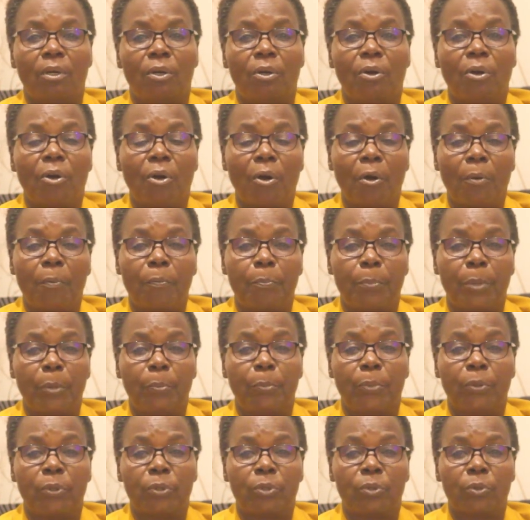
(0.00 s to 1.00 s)
no
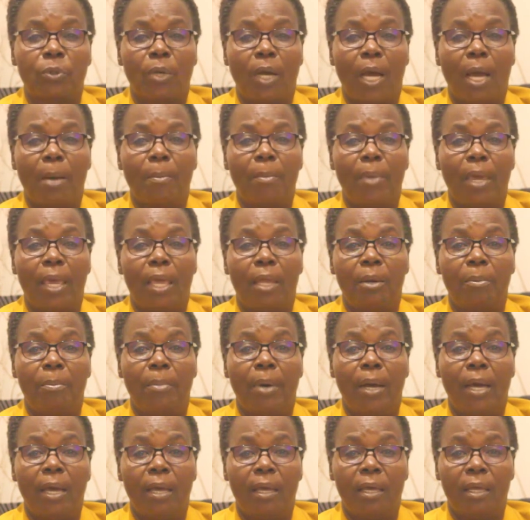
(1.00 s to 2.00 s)
people to come and
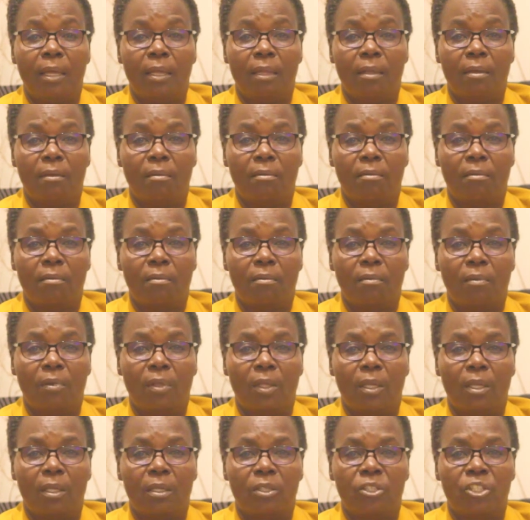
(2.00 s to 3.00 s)
buy
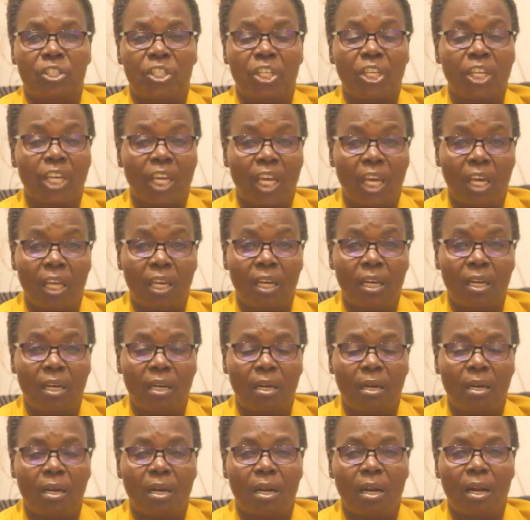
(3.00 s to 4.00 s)
chicken
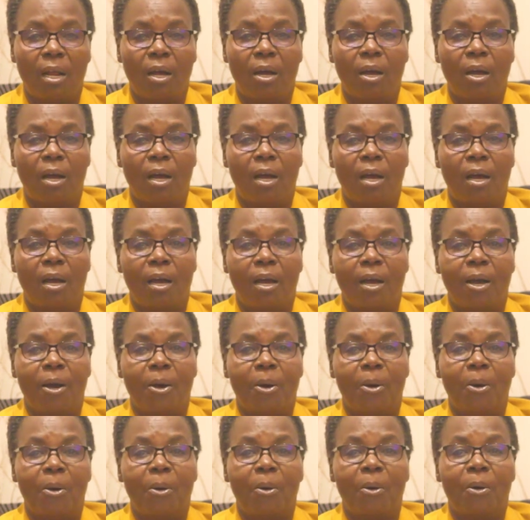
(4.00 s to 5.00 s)

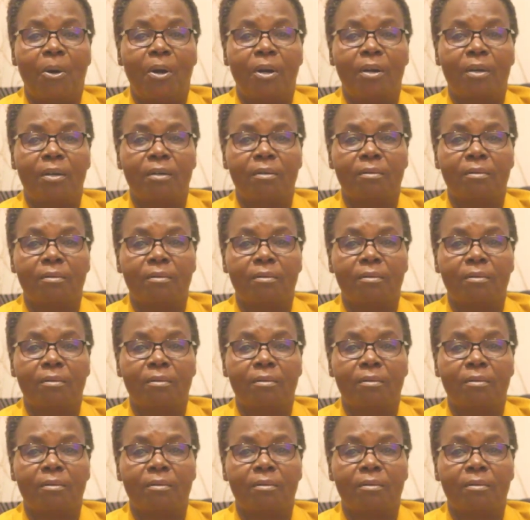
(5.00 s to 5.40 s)
or